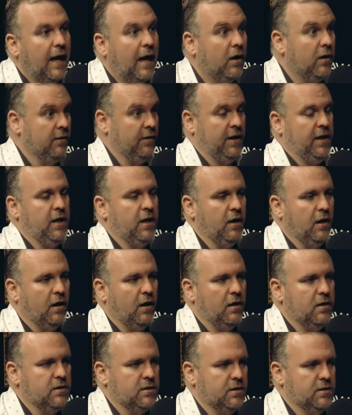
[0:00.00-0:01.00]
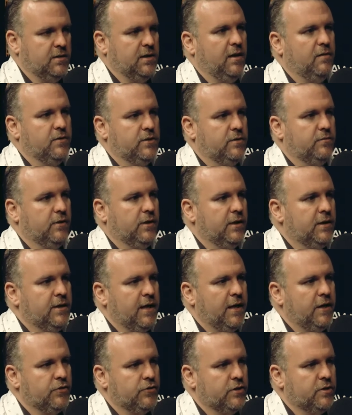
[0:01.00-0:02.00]
out of the ERs because that was a really
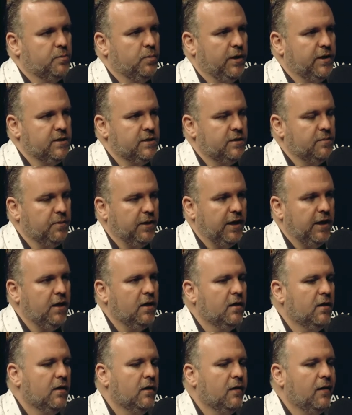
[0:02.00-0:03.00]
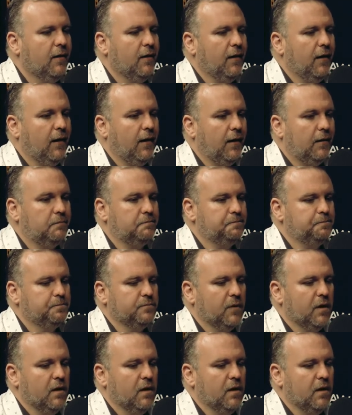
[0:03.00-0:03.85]
dangerous place to be. Um,